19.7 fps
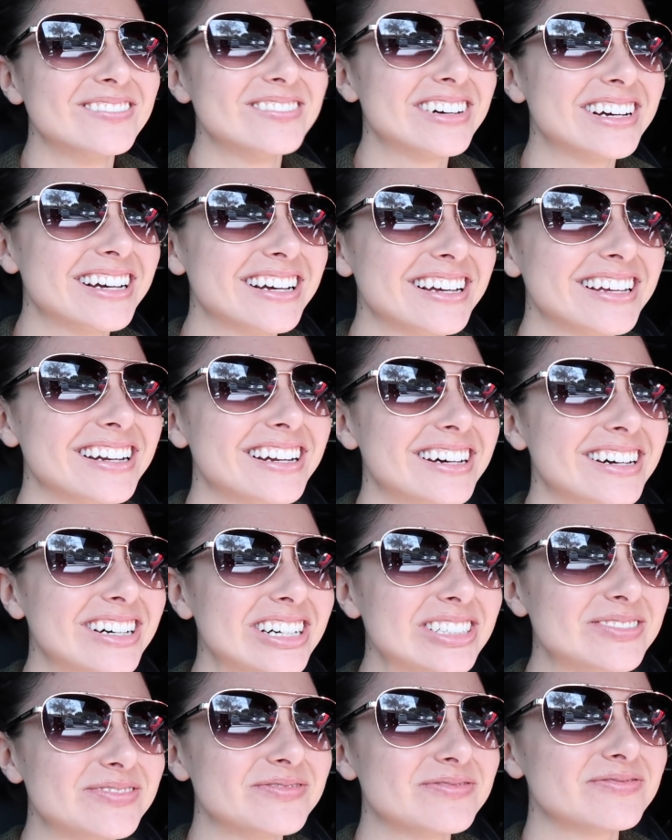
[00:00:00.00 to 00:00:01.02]
But
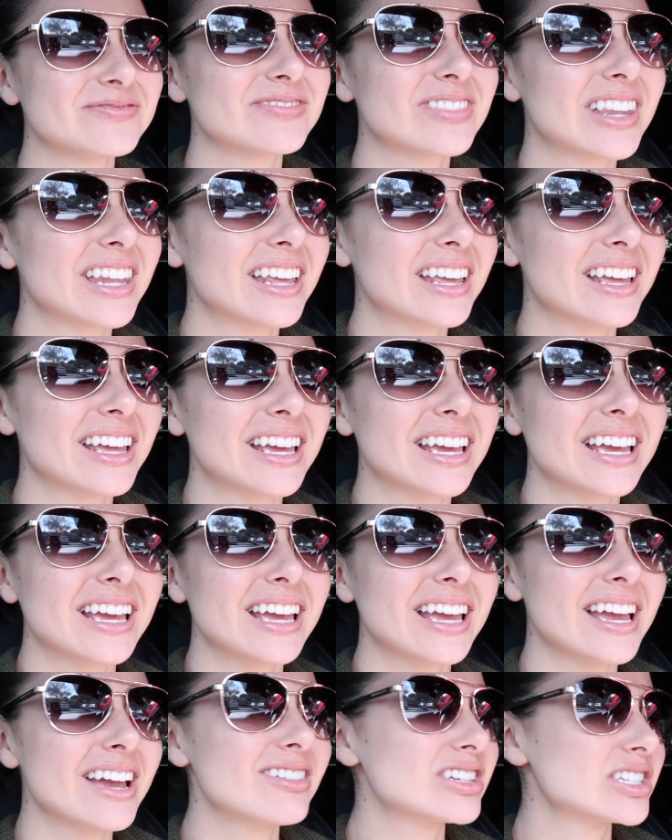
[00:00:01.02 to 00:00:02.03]
um,
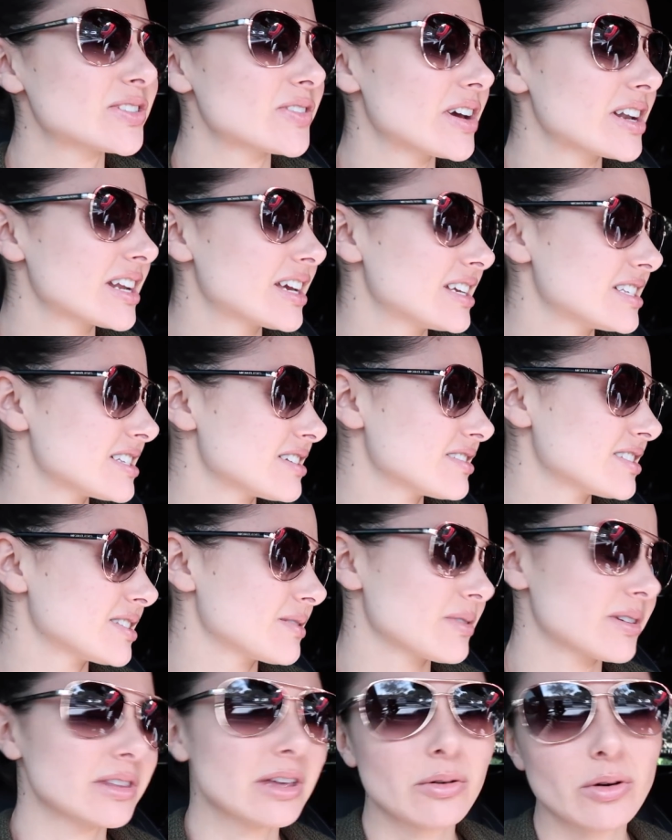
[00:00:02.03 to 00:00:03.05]
it was fun because it was
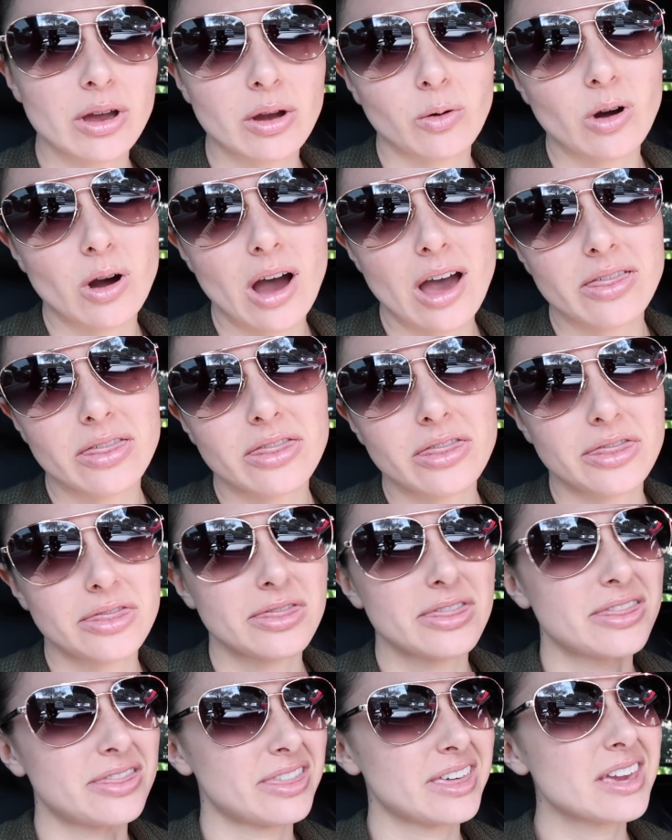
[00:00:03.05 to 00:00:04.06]
something that like I
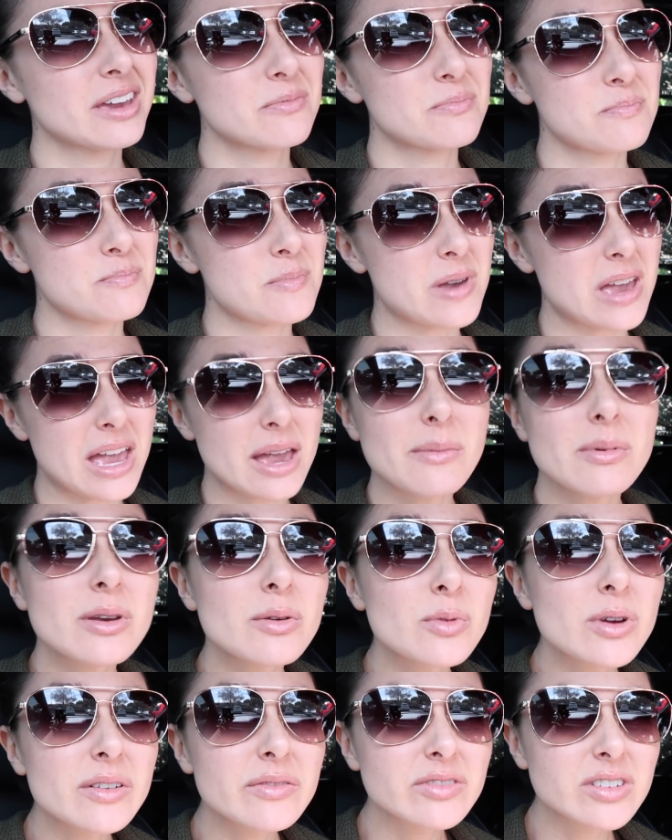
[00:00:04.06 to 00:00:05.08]
think
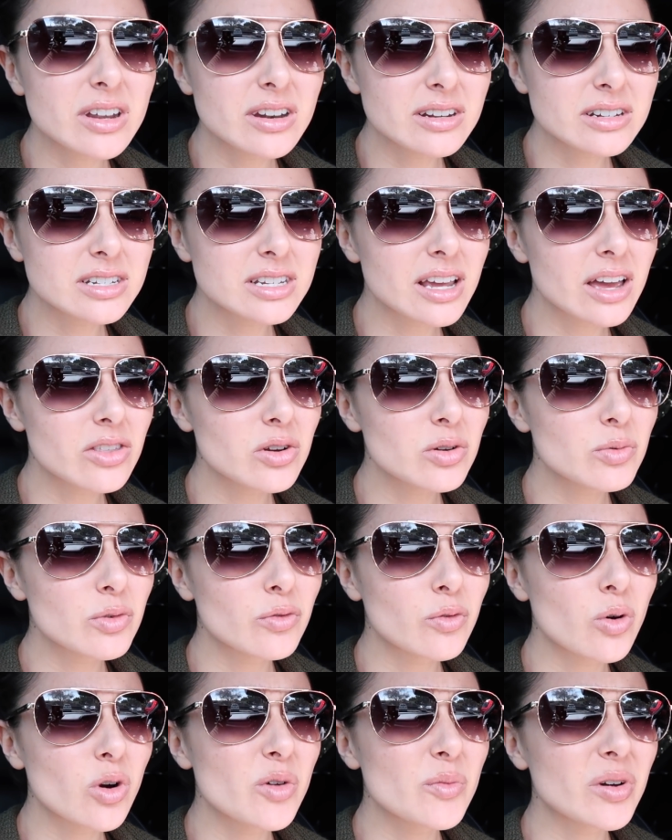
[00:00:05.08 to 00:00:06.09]
maybe we've done it together
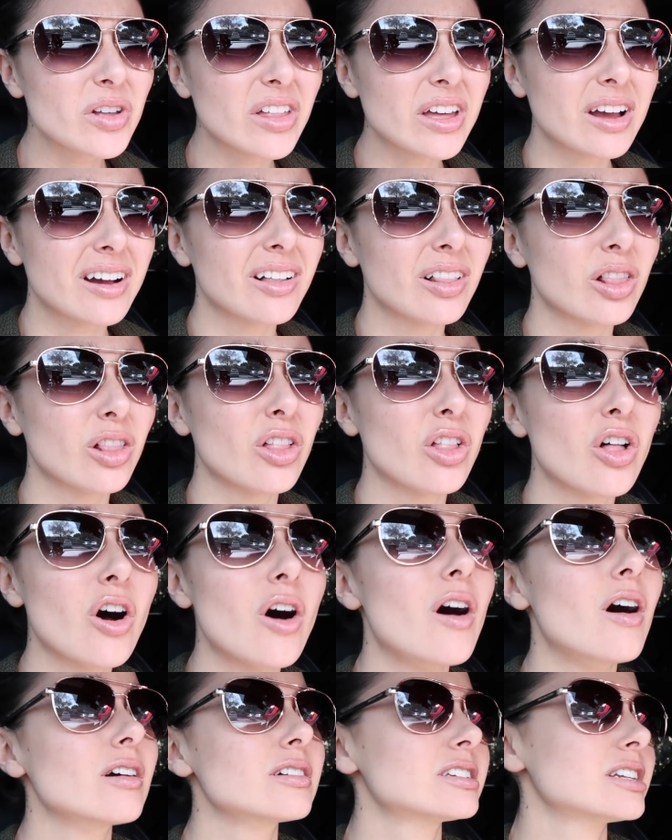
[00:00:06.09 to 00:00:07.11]
before, but like a
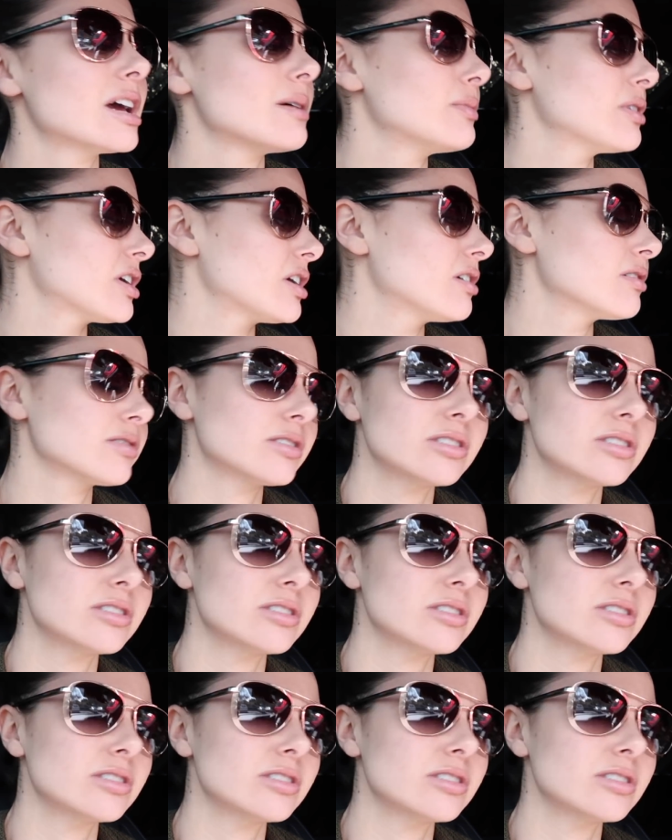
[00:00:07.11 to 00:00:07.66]
long time ago.